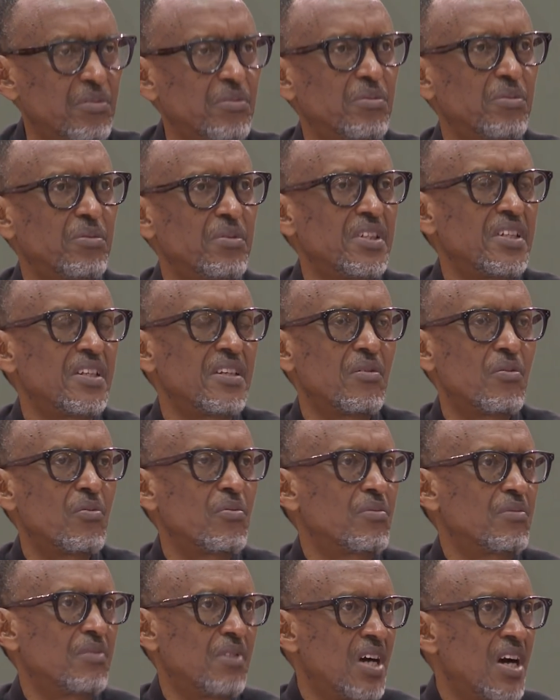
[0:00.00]
who really
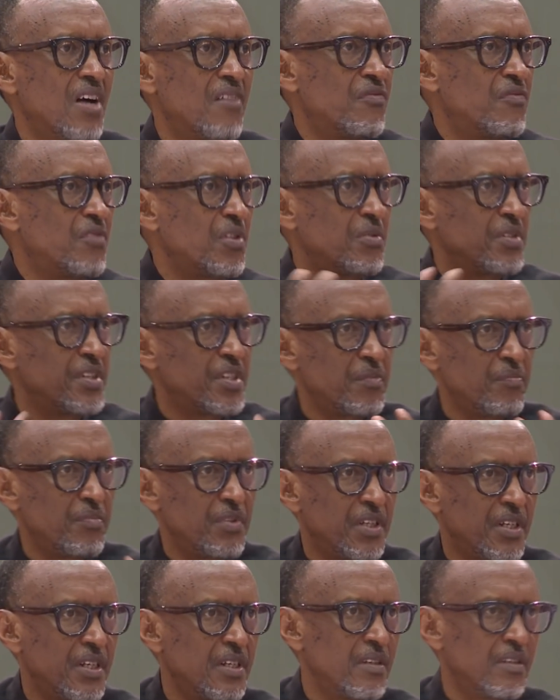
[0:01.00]
have always
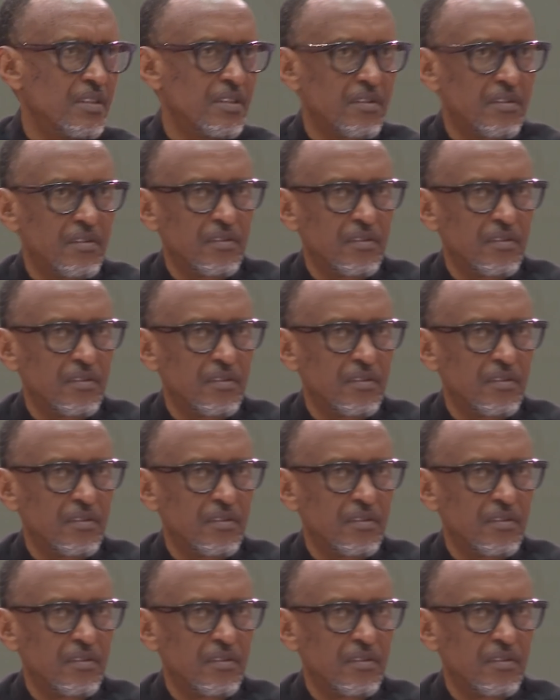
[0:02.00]
been